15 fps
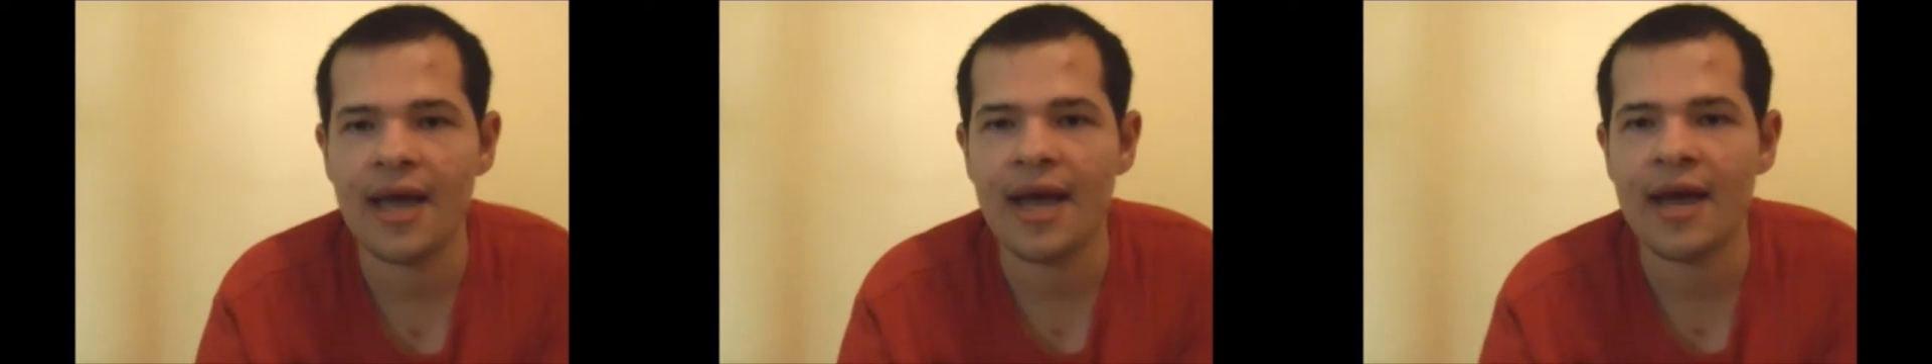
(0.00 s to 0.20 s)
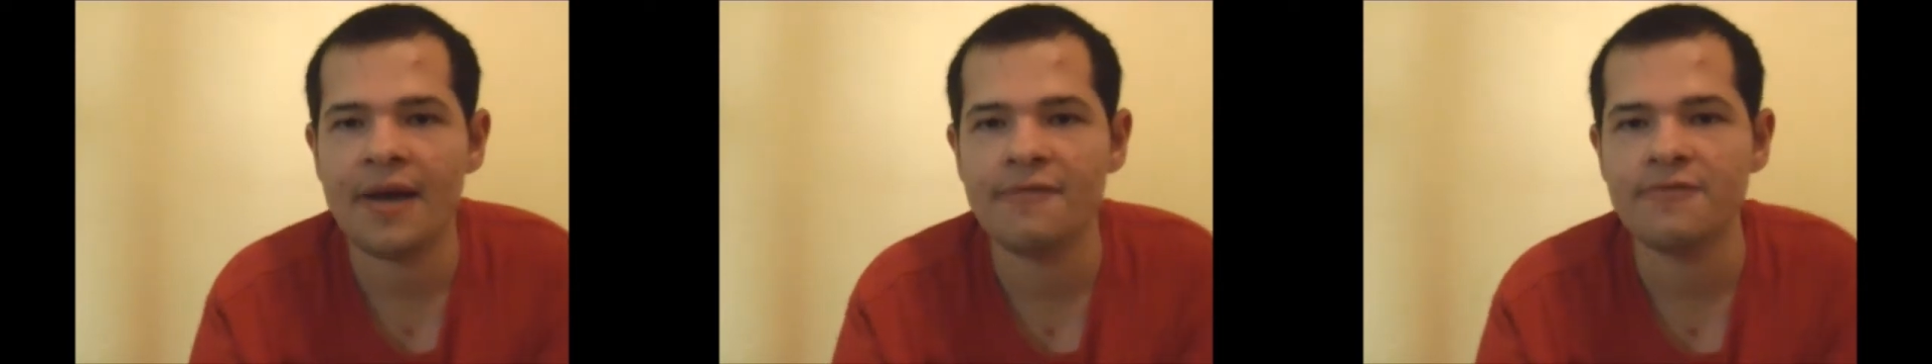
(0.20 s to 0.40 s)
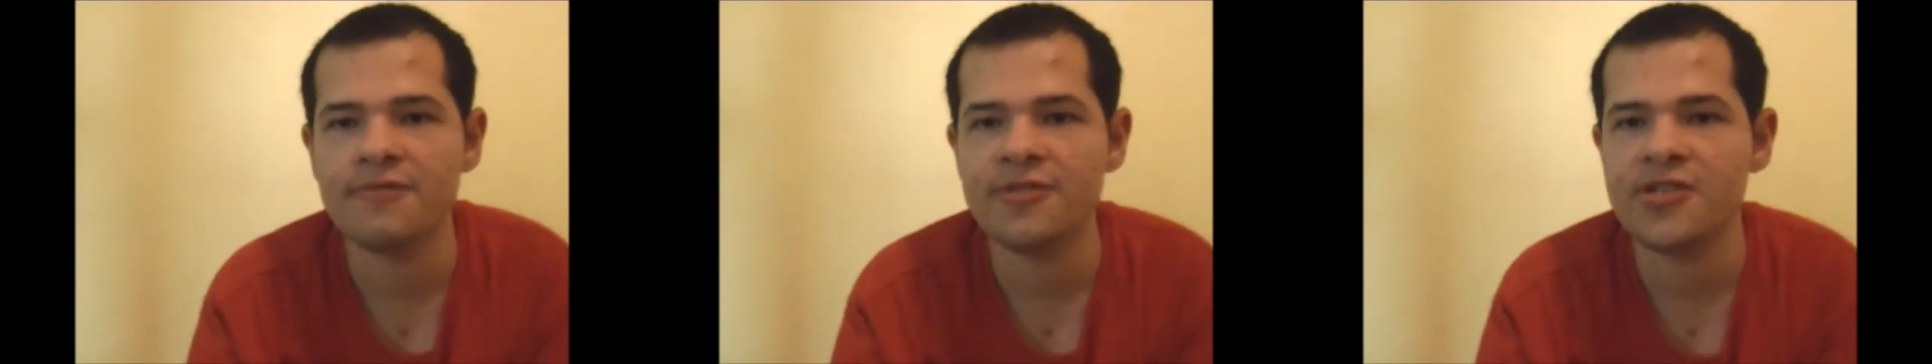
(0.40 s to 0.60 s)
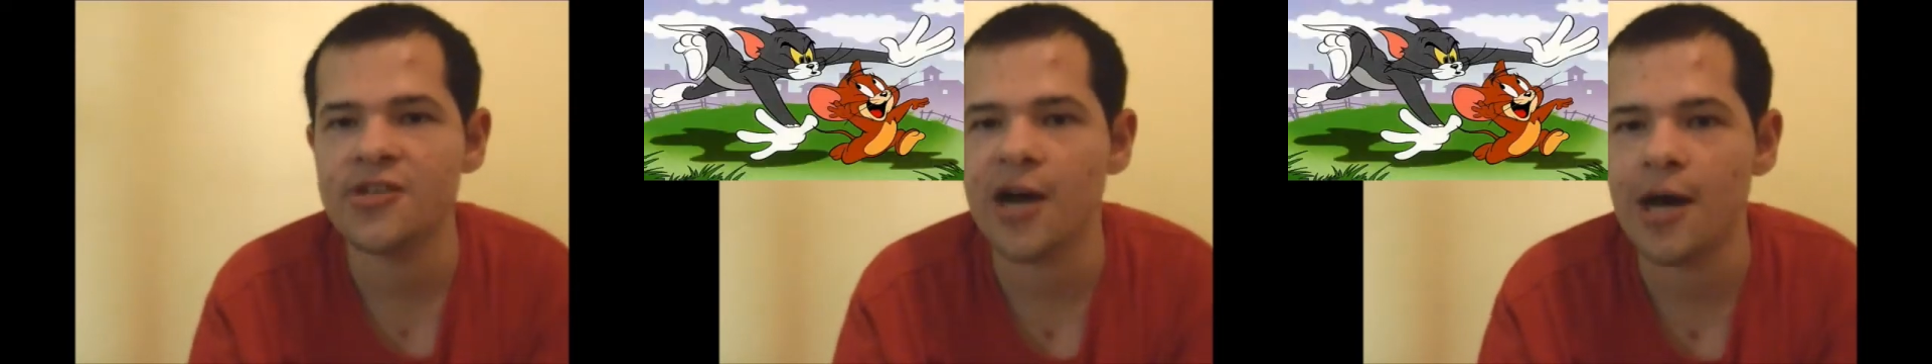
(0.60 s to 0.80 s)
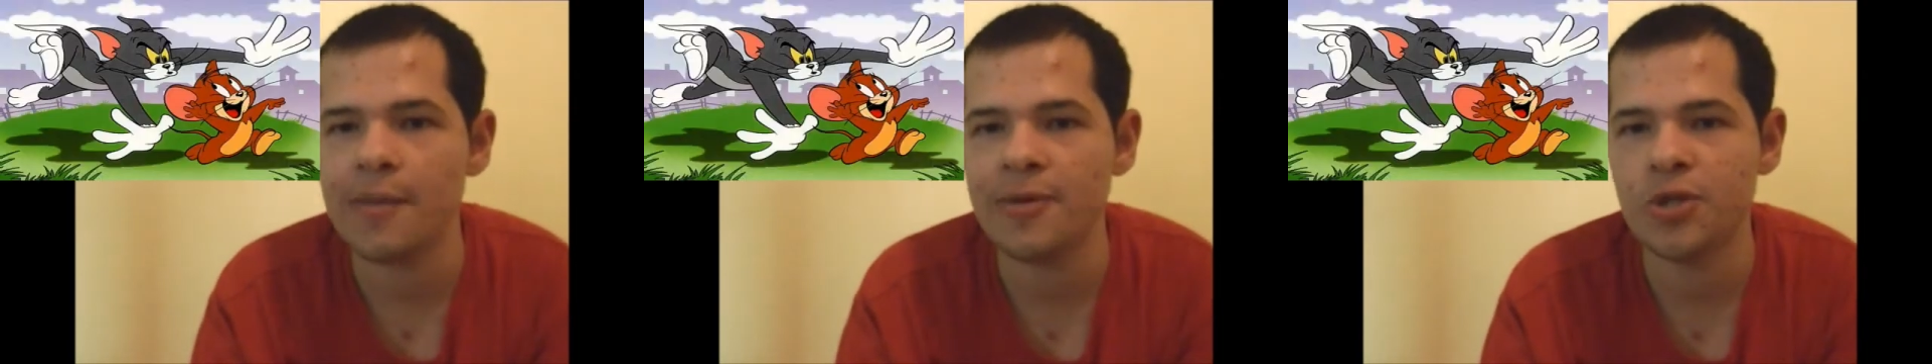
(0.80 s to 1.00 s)
have
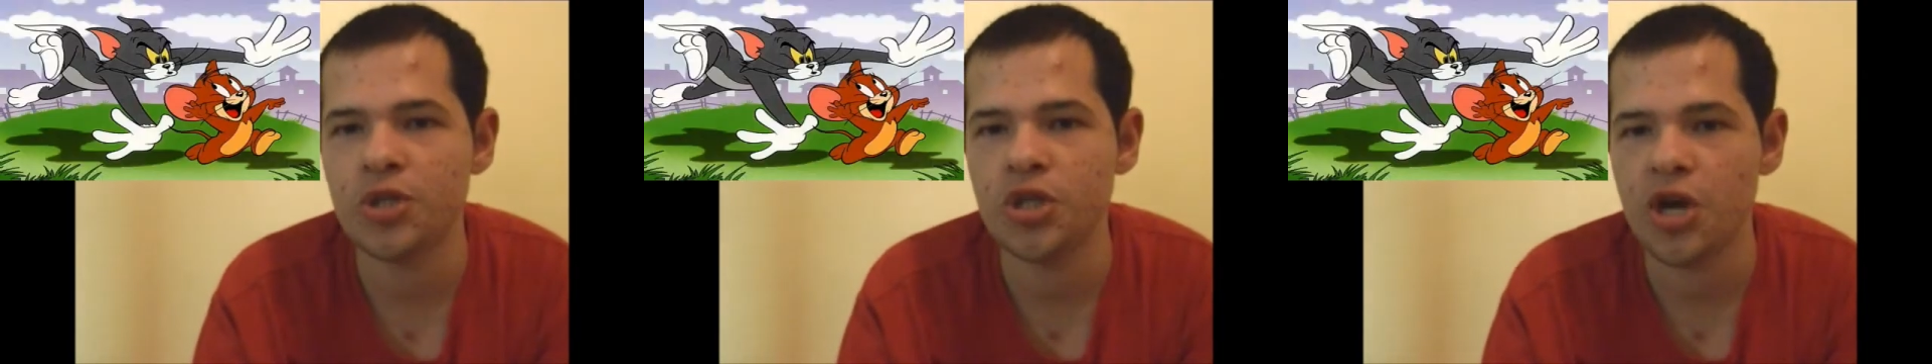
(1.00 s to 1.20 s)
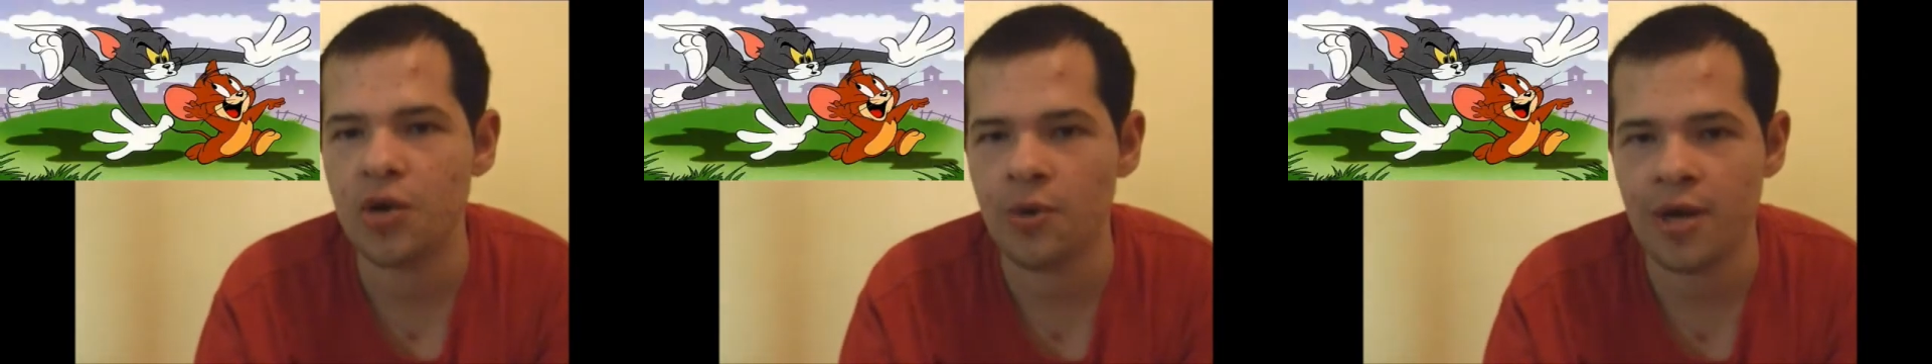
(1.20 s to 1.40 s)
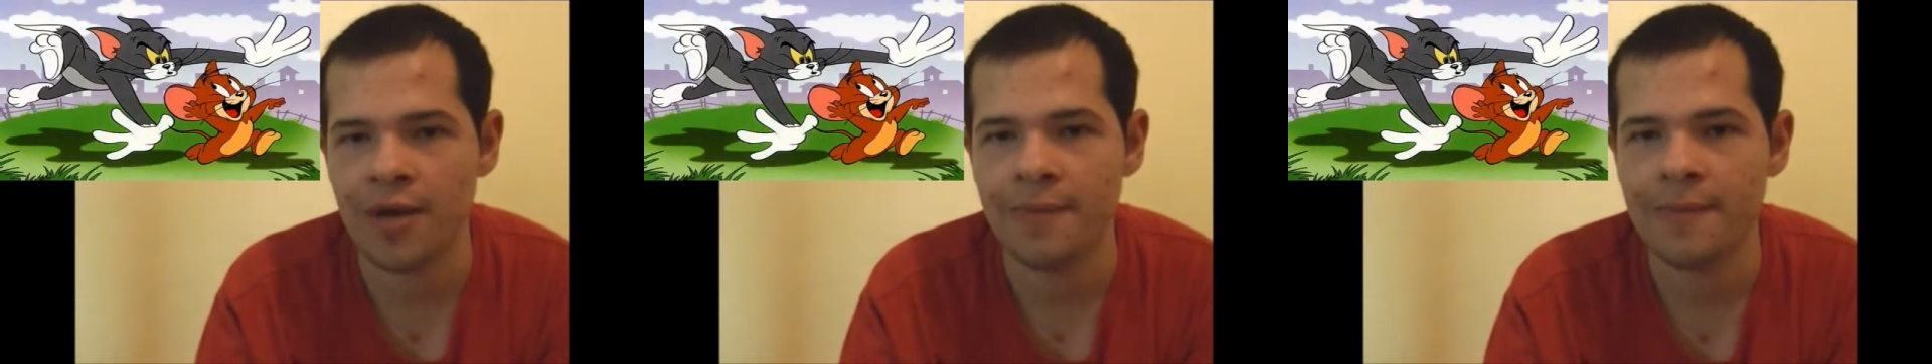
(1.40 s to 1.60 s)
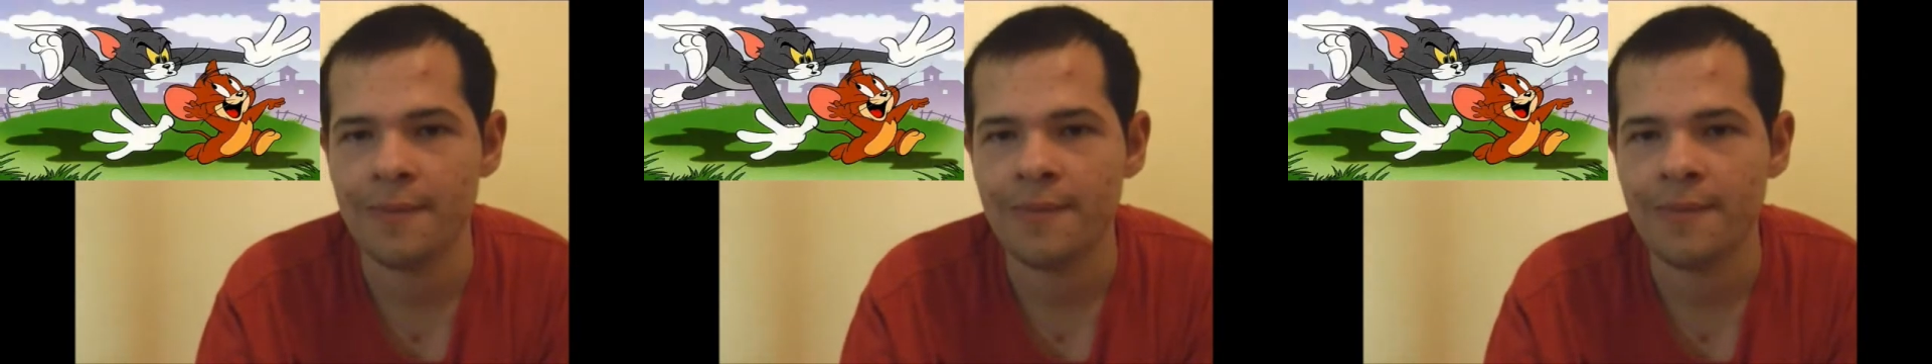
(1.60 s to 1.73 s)
Tom and Jerry.